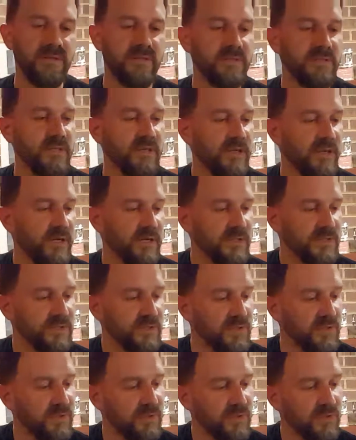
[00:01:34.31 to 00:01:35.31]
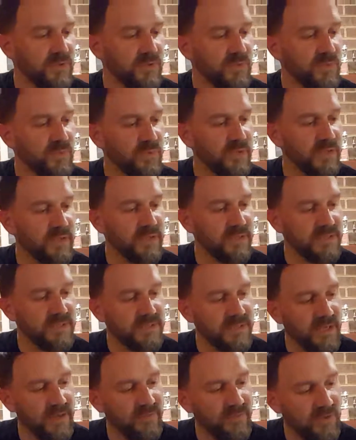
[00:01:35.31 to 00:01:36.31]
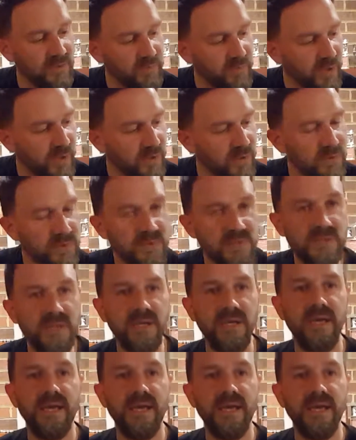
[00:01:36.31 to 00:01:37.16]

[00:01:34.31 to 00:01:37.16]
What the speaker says: Deluxe tuners with safety post